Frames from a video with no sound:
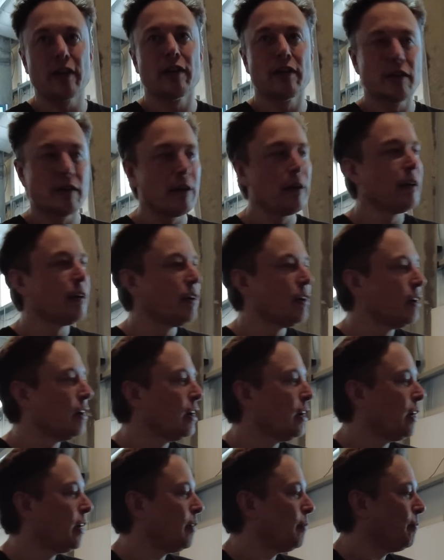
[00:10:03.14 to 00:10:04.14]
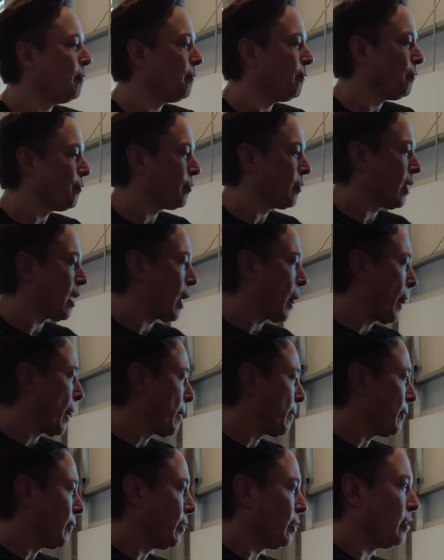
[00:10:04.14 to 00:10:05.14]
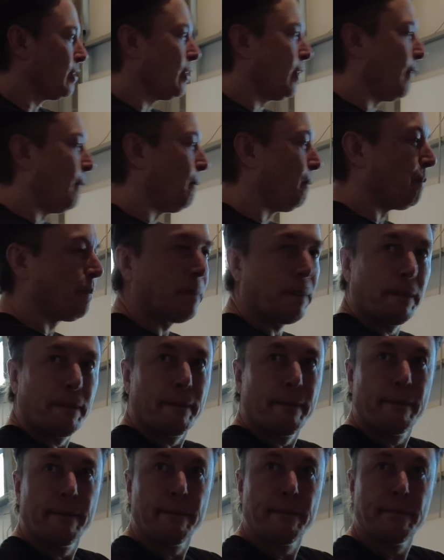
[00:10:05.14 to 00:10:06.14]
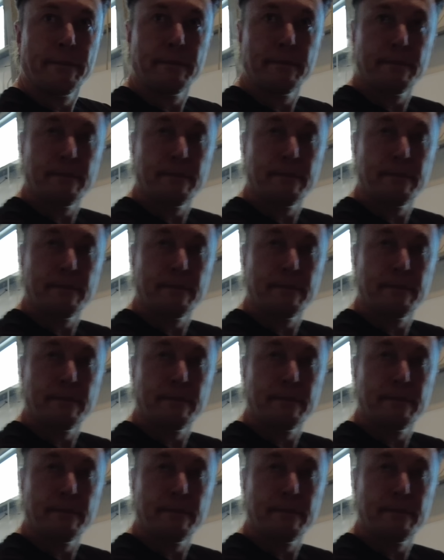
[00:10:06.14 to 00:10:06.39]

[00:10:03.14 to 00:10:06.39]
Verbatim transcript: Okay. Okay. Um, it's you have no idea how many